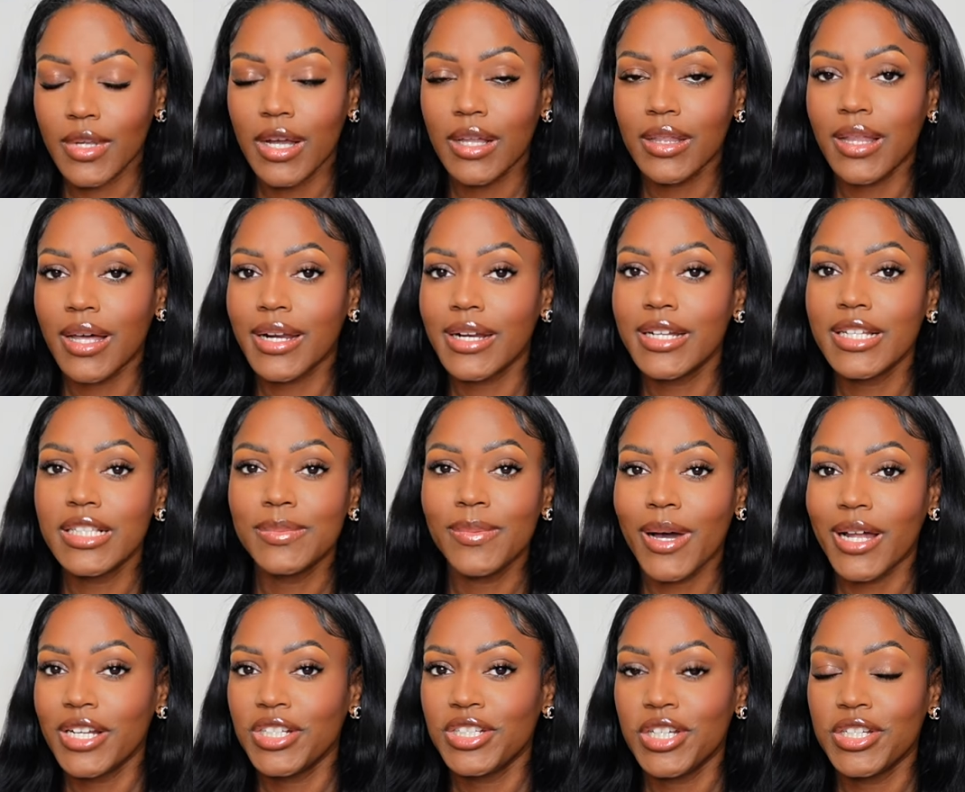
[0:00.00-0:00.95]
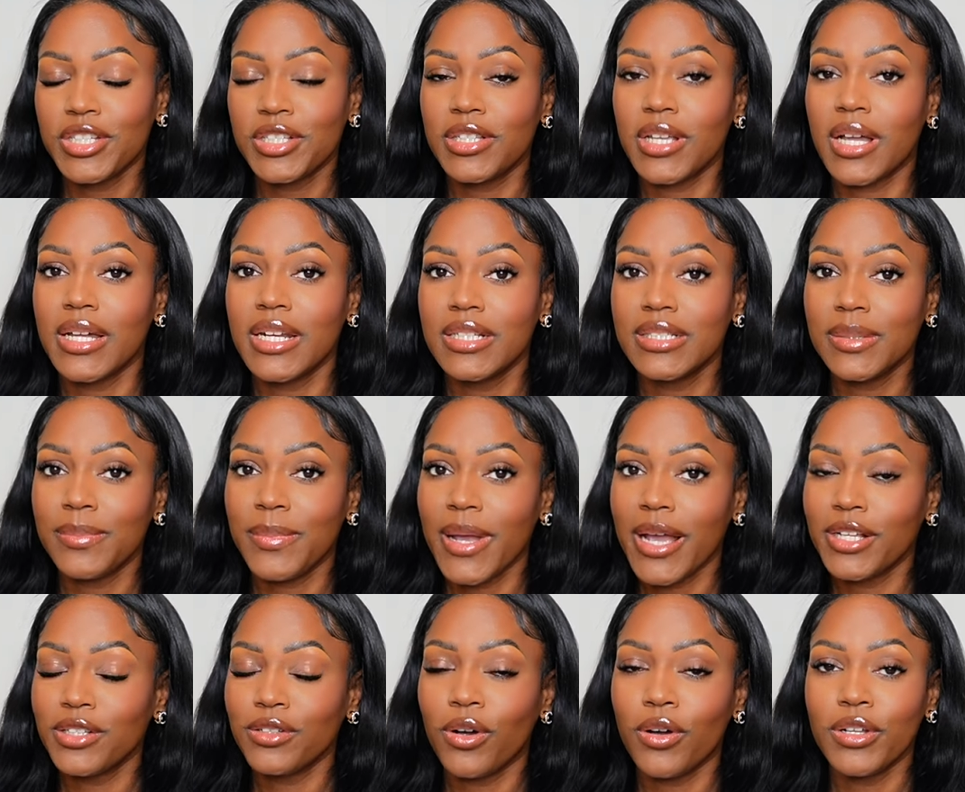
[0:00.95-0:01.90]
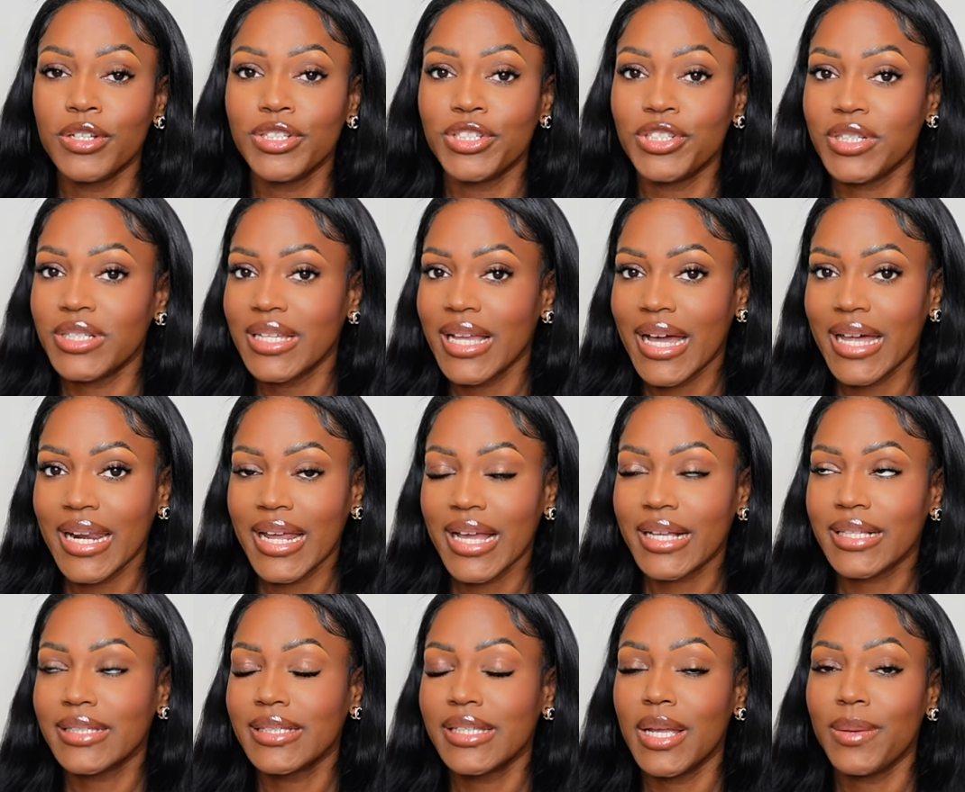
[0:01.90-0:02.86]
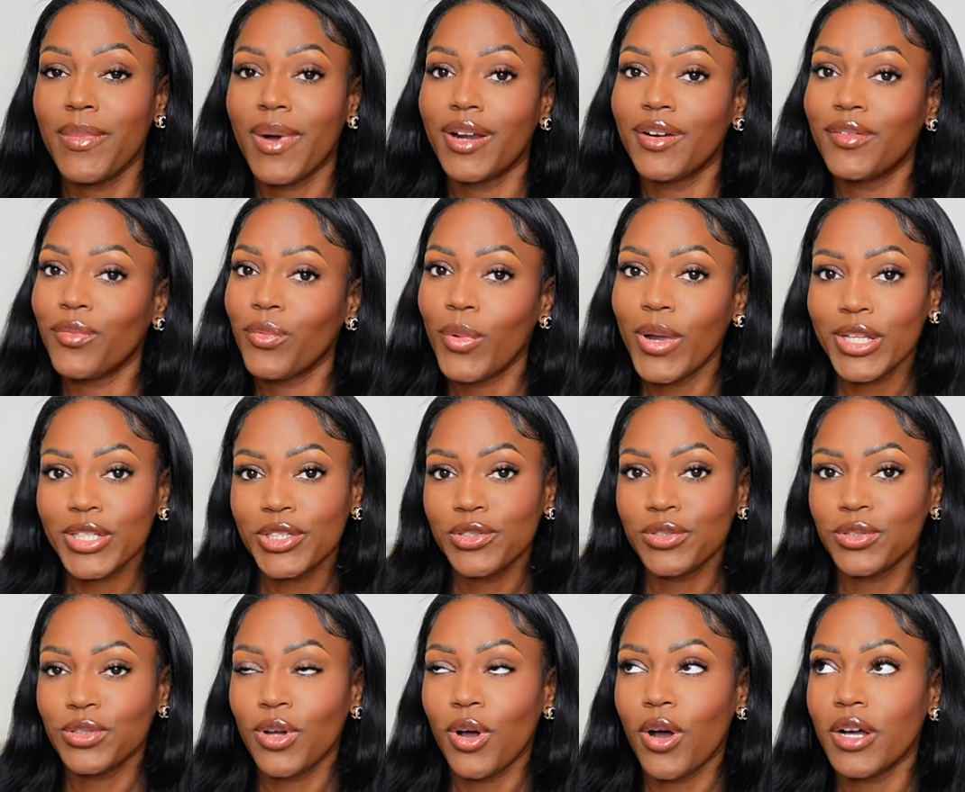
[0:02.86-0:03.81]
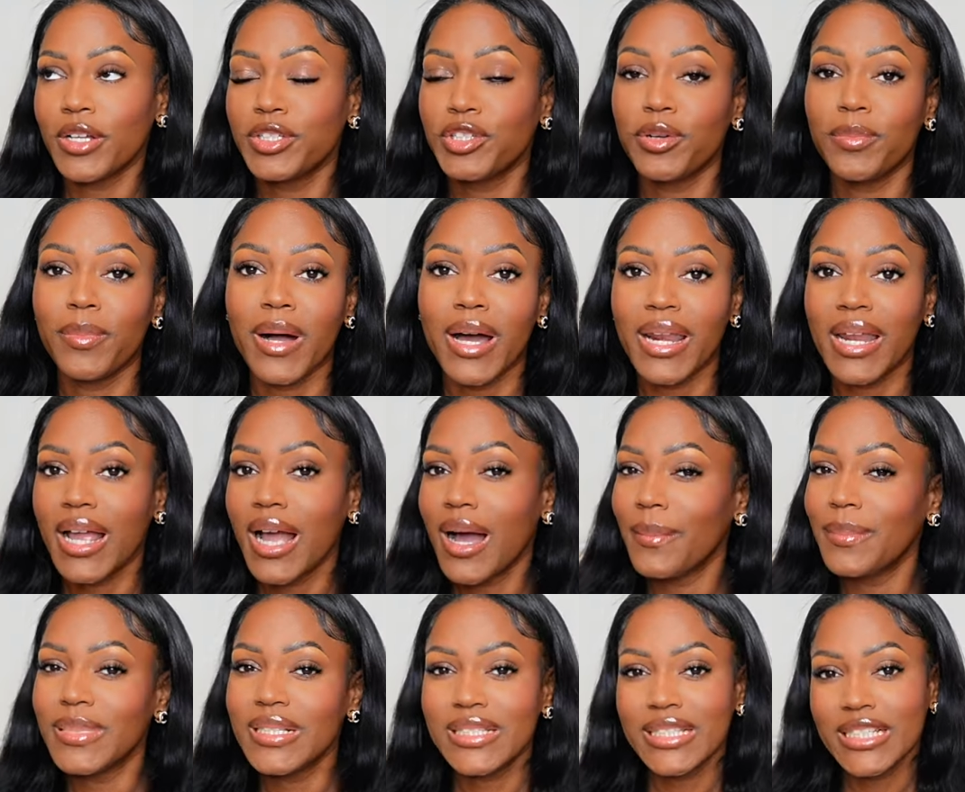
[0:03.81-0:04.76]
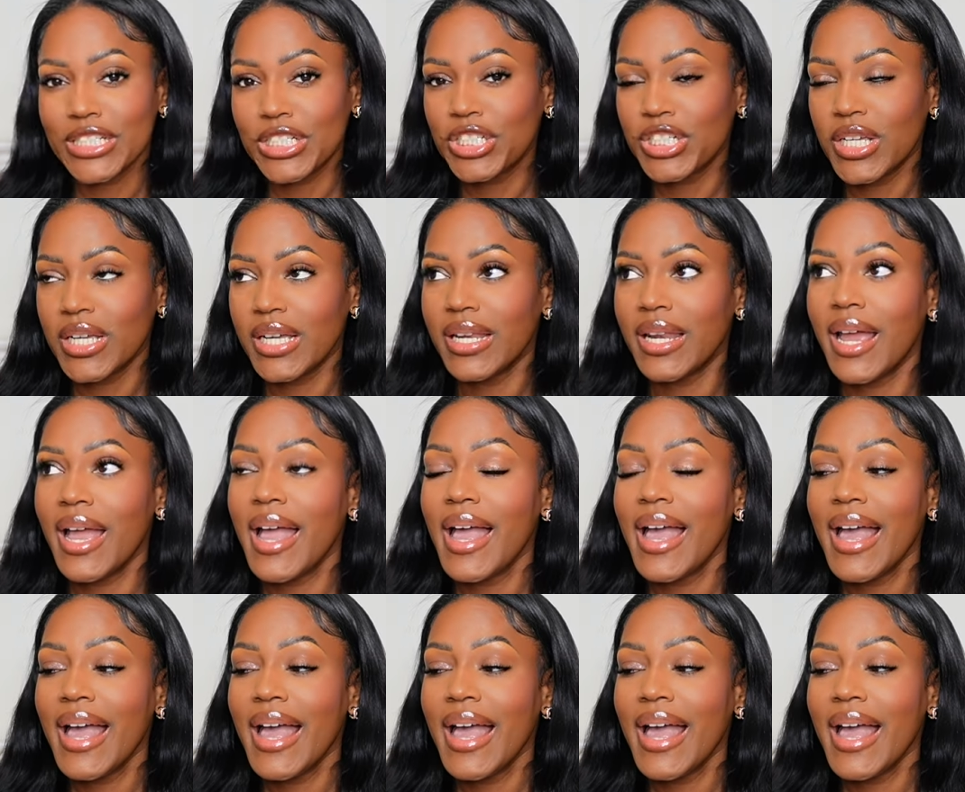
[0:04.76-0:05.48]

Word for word: A lot of these body changes are going to depend on genetics, the amount of weight you lost, your body composition,